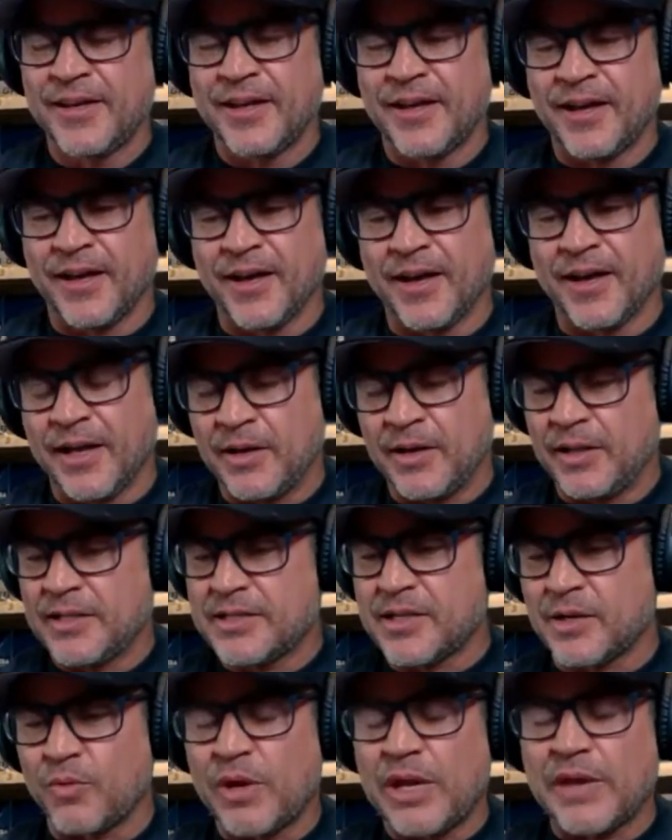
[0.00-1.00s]
and
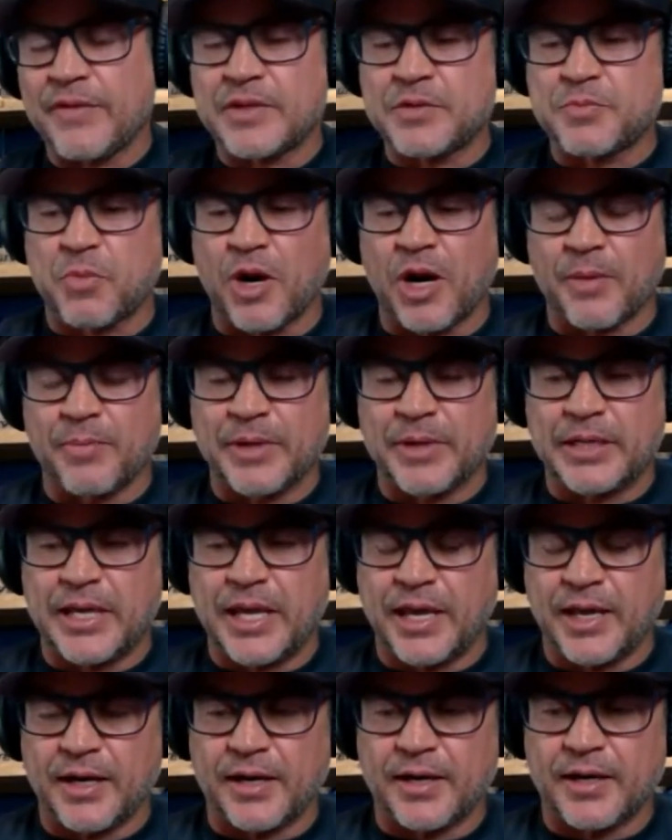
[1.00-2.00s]
listen, we have this problem in
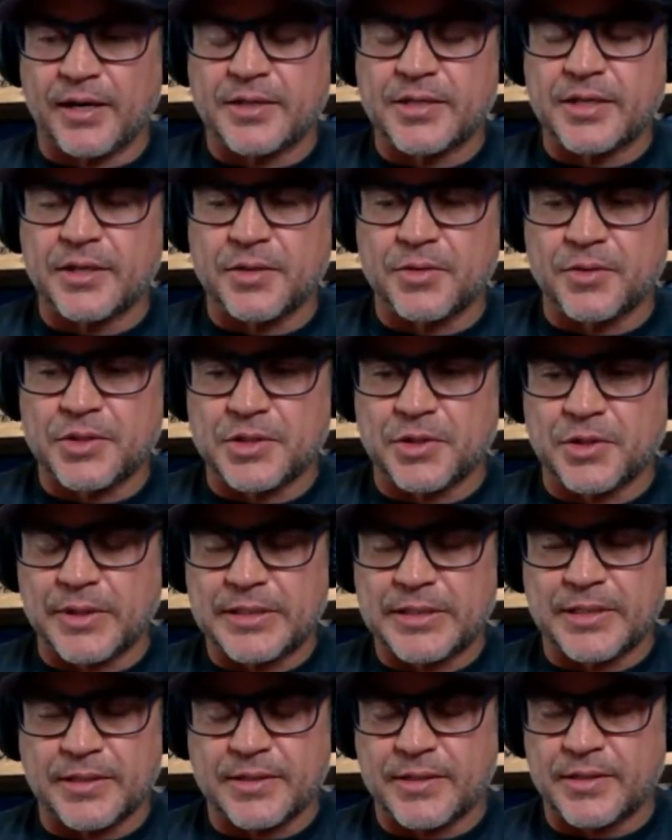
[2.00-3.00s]
Canada too, so
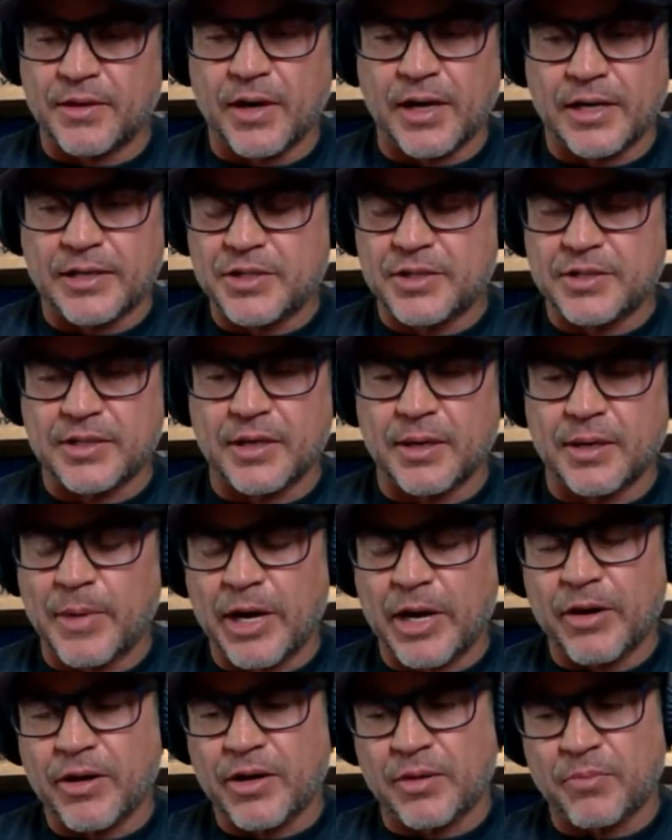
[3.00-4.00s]
it's not just an
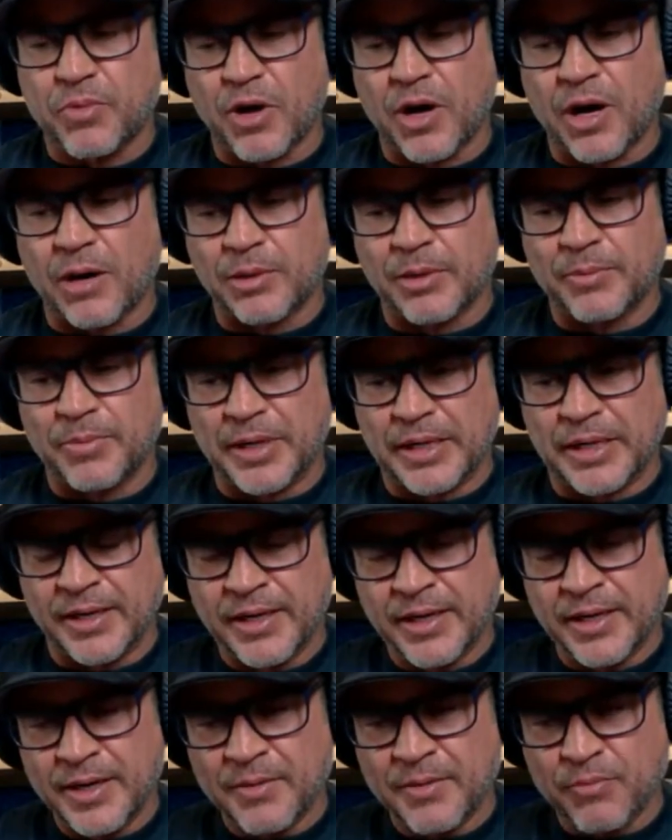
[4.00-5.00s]
American problem, but
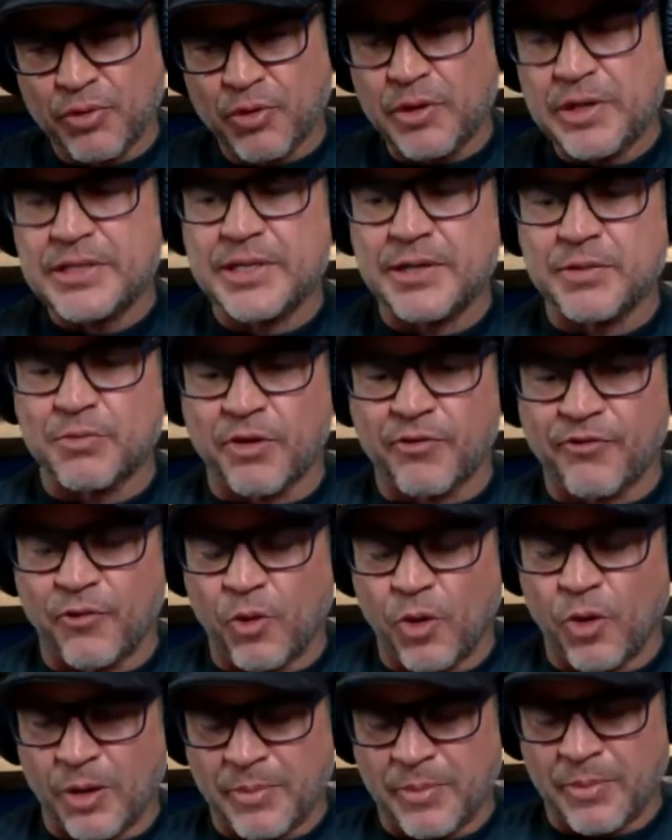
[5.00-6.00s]
prison
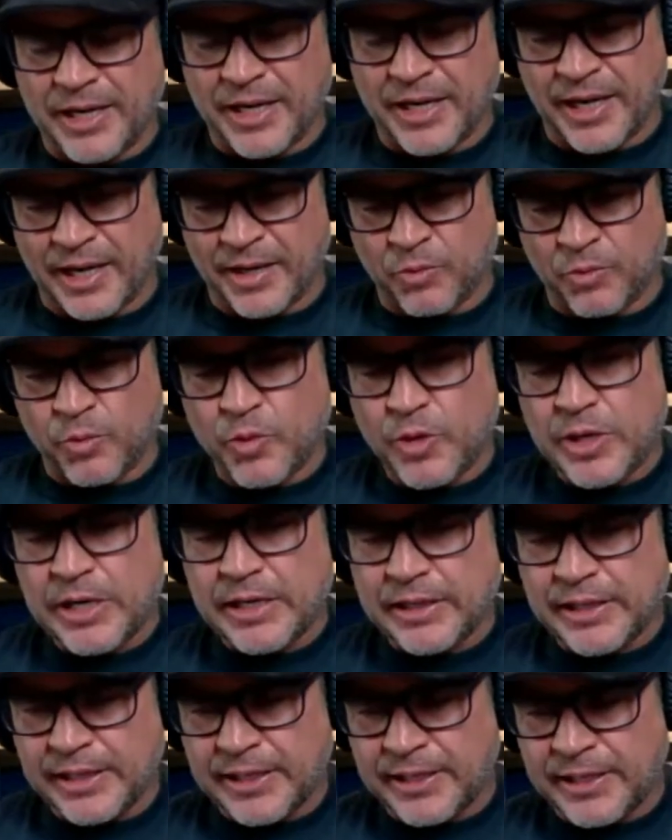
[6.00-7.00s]
reform and
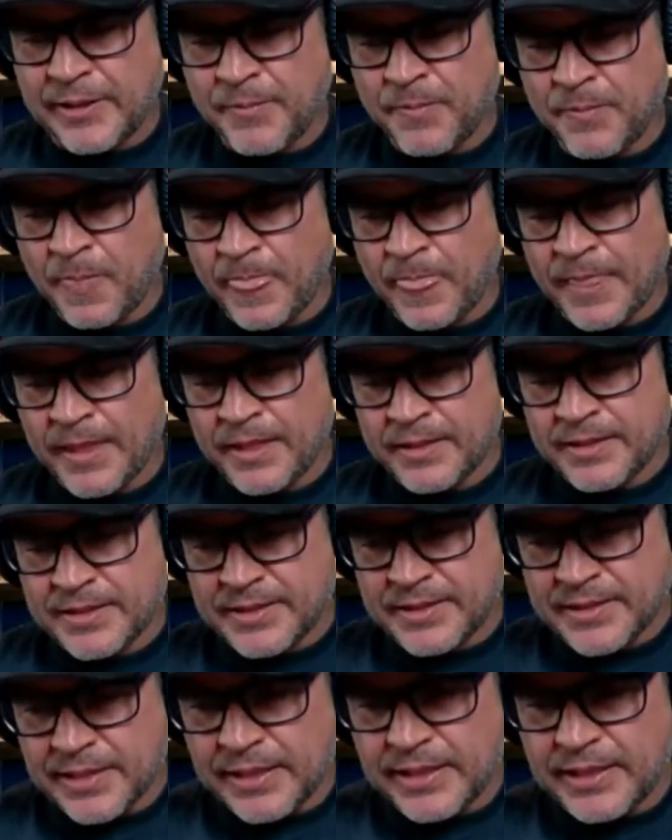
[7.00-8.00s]
really
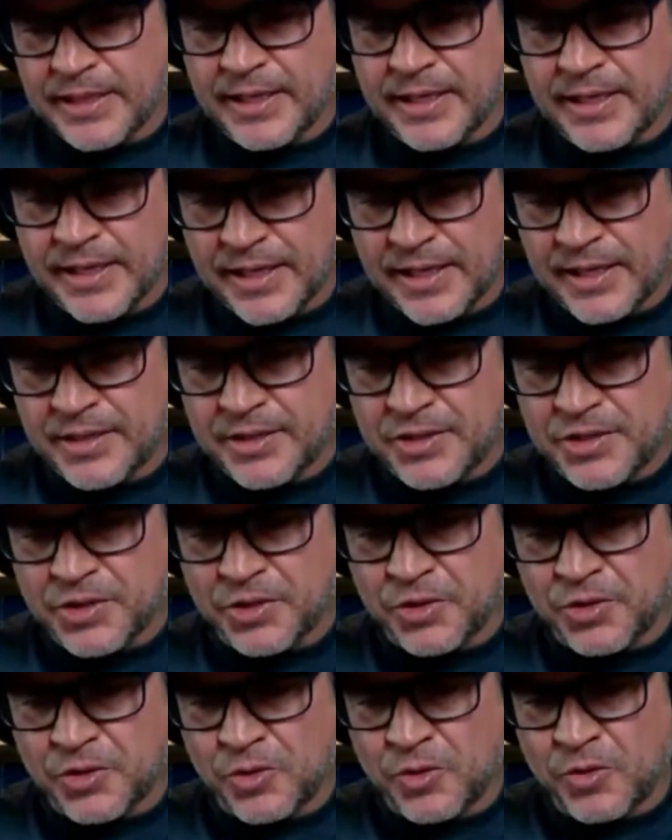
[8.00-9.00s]
sinking
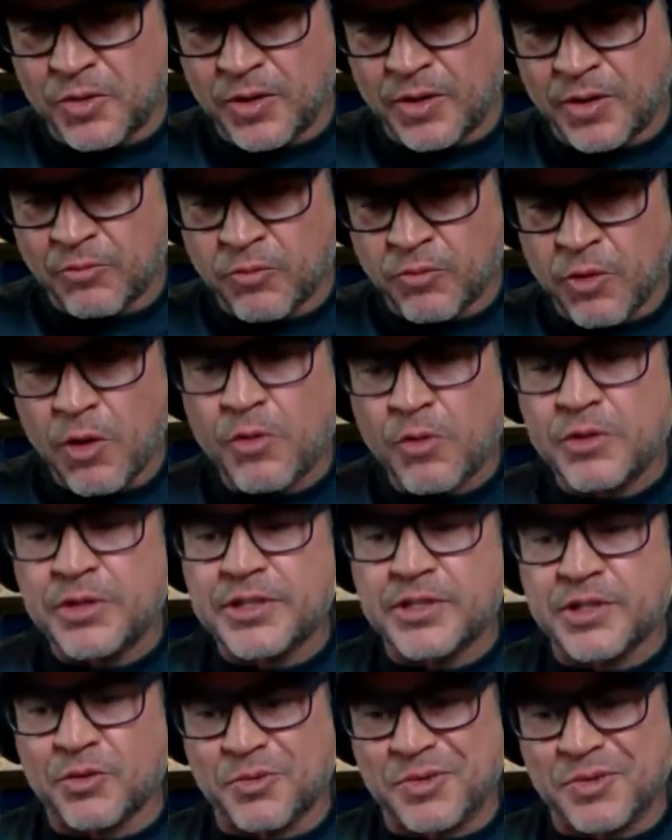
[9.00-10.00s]
into
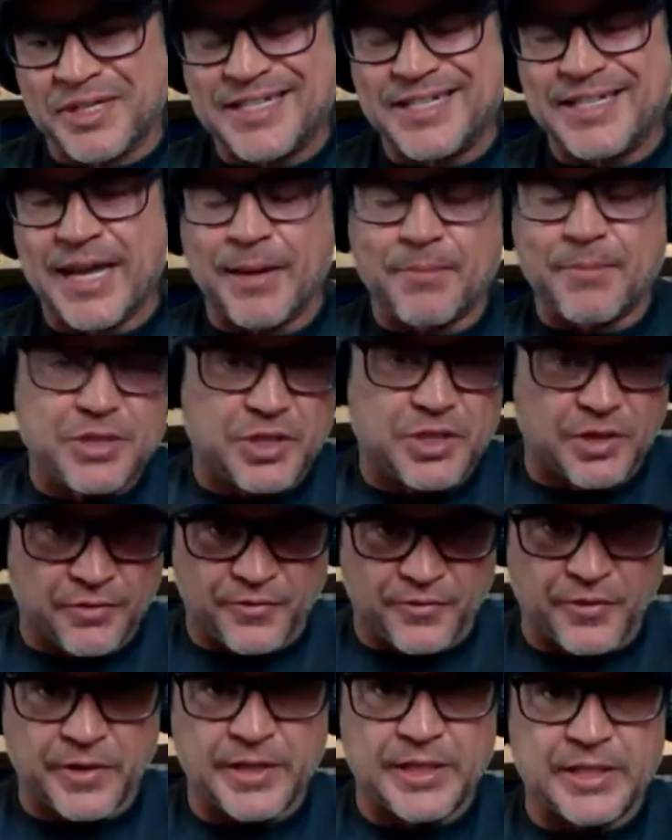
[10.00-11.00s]
roads to redemption
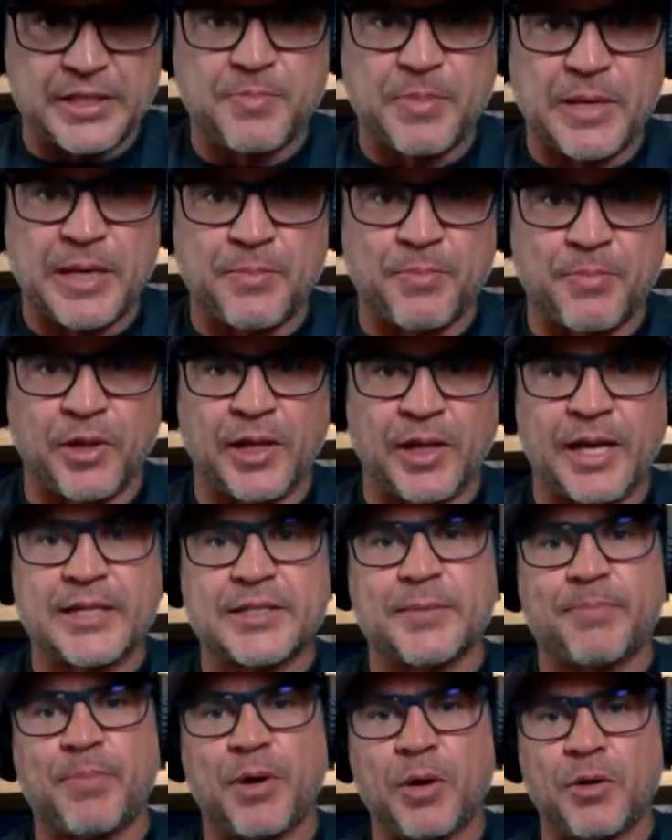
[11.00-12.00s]
for these people
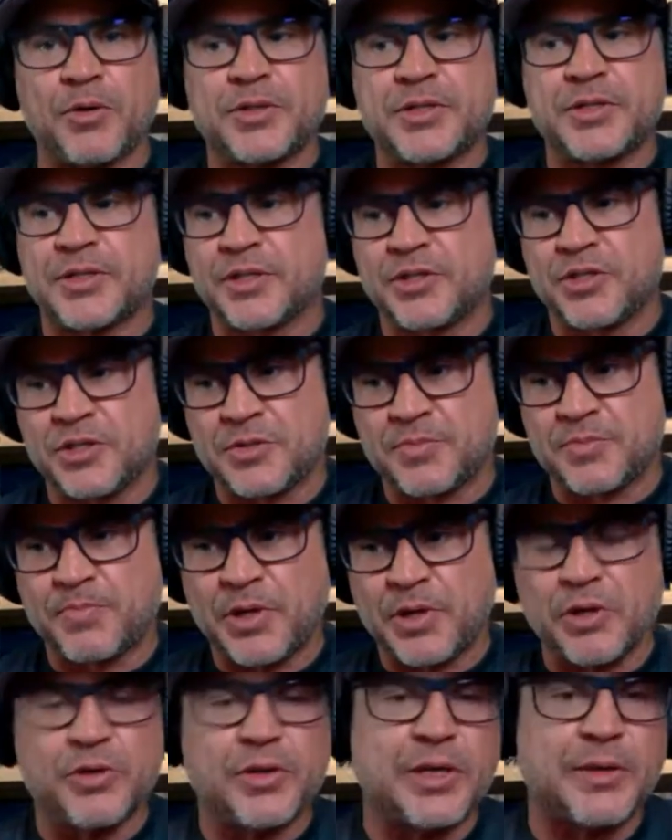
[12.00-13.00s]
as opposed to just
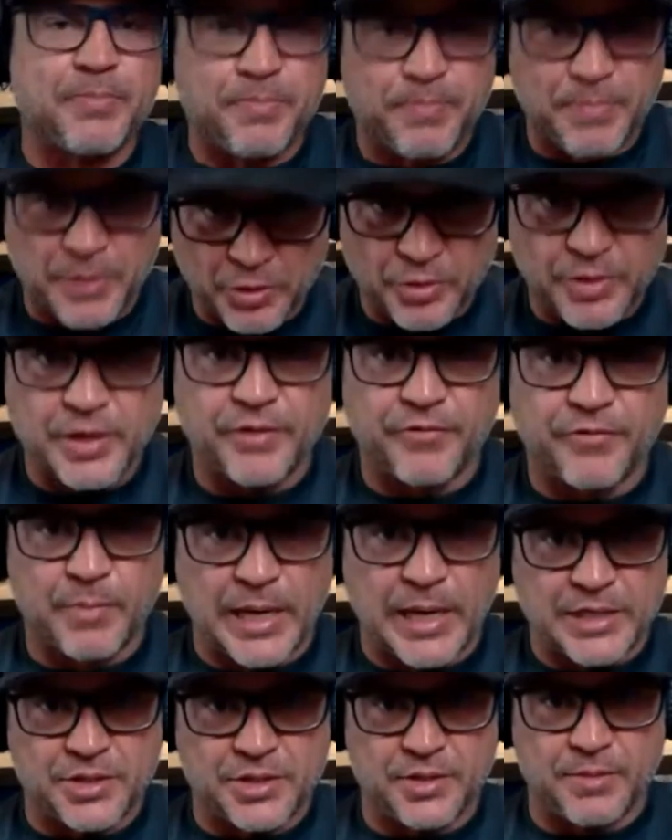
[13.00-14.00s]
purely punitive
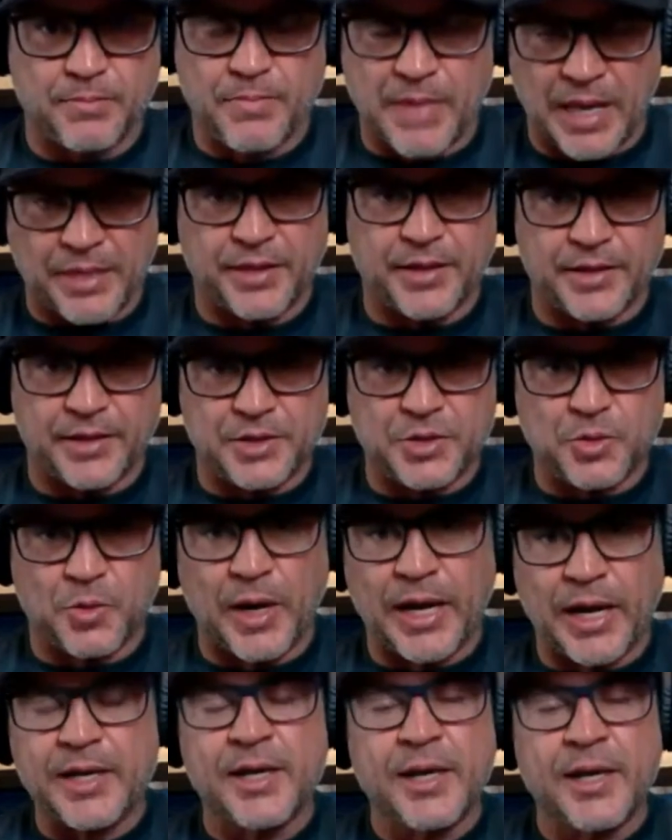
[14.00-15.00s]
methods,
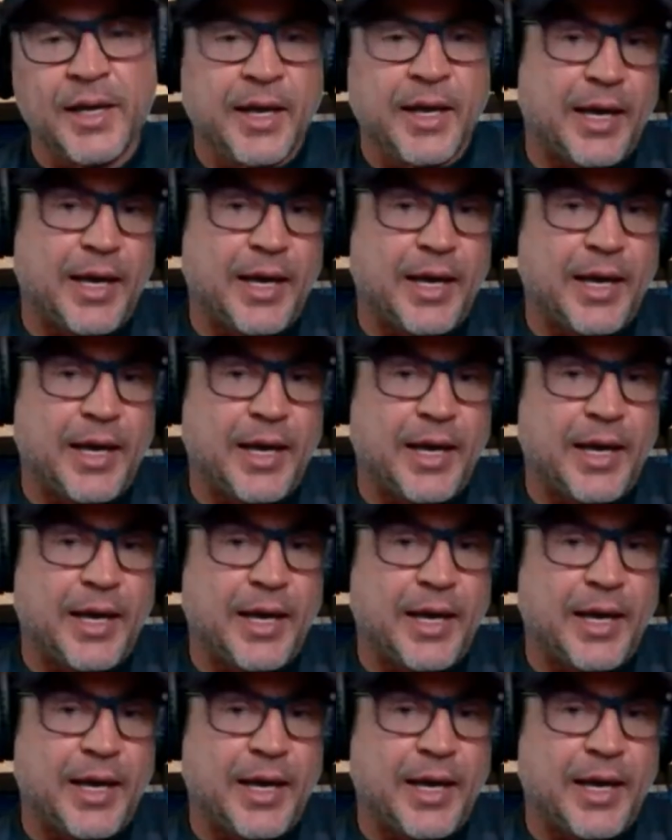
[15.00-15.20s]
right?